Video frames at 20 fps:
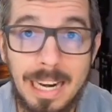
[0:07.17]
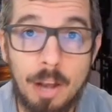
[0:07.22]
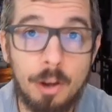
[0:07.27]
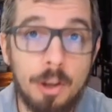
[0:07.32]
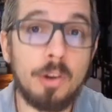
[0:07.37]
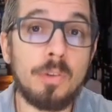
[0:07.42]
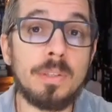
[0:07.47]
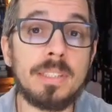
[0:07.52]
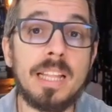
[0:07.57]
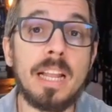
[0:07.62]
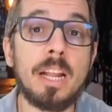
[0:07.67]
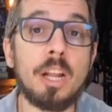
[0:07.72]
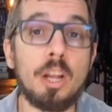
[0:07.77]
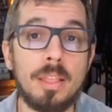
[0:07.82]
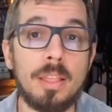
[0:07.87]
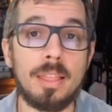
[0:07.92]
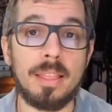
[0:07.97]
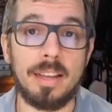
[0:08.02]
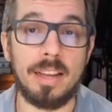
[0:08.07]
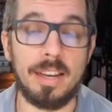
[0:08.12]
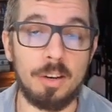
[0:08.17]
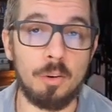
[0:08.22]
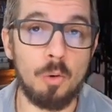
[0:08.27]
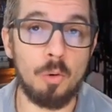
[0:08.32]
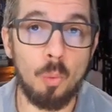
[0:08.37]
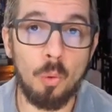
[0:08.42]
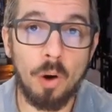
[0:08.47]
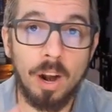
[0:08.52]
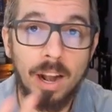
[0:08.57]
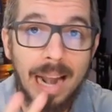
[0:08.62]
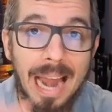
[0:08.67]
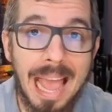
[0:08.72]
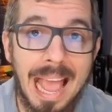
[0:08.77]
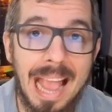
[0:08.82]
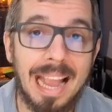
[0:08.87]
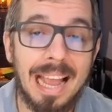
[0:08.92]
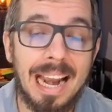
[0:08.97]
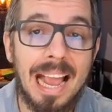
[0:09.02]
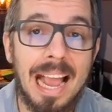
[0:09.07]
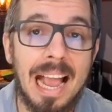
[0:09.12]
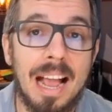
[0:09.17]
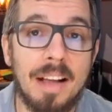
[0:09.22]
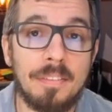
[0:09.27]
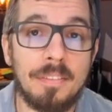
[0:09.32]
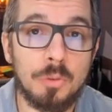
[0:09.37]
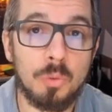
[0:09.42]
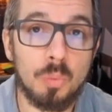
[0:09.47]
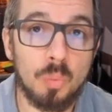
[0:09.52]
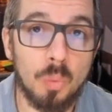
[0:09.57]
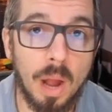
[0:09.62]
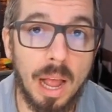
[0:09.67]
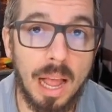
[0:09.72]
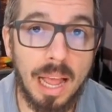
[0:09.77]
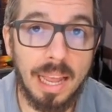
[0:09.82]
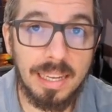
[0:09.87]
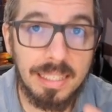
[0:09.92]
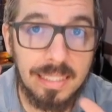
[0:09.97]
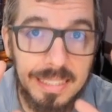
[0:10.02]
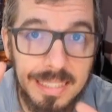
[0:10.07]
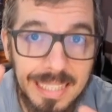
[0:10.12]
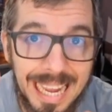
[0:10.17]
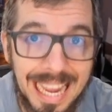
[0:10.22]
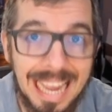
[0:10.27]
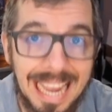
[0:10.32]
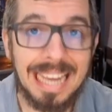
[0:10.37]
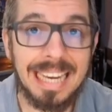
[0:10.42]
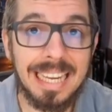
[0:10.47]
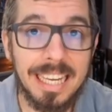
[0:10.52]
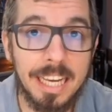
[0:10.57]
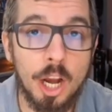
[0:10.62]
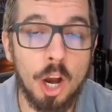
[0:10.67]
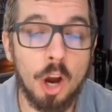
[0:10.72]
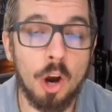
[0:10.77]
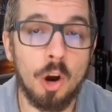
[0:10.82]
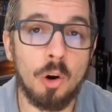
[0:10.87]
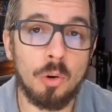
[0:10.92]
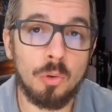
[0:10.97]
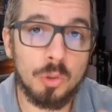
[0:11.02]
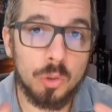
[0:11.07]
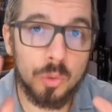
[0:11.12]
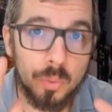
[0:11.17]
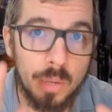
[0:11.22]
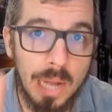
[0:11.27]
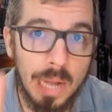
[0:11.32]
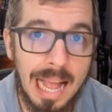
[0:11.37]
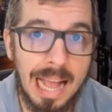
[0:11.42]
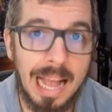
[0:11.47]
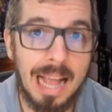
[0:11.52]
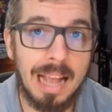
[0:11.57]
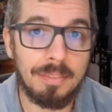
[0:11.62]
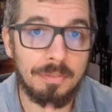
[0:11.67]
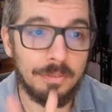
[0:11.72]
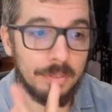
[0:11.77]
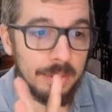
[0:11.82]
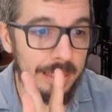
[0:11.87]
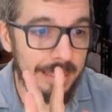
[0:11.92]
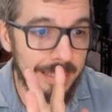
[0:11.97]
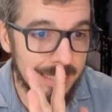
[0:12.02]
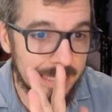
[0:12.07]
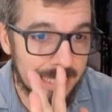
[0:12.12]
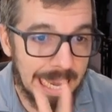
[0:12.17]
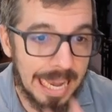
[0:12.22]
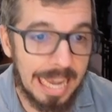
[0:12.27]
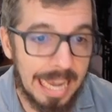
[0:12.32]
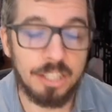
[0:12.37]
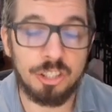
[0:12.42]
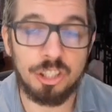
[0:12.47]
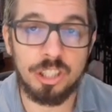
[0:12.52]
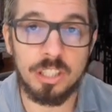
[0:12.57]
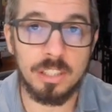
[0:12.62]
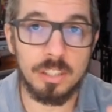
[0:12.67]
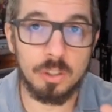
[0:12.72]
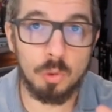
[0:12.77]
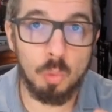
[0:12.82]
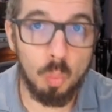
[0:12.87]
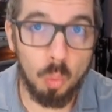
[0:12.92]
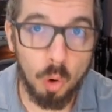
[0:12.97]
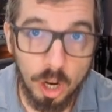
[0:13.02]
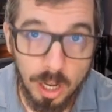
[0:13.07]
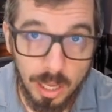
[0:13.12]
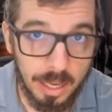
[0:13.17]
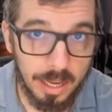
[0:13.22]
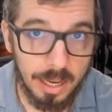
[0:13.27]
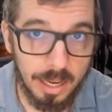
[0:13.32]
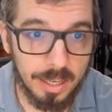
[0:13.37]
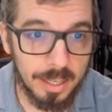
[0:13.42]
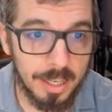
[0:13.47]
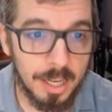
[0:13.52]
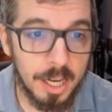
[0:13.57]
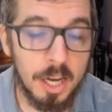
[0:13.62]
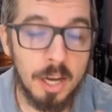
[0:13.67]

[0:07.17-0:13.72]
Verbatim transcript: Now, here's the good thing. We're not going to have to write any code to have the agent working,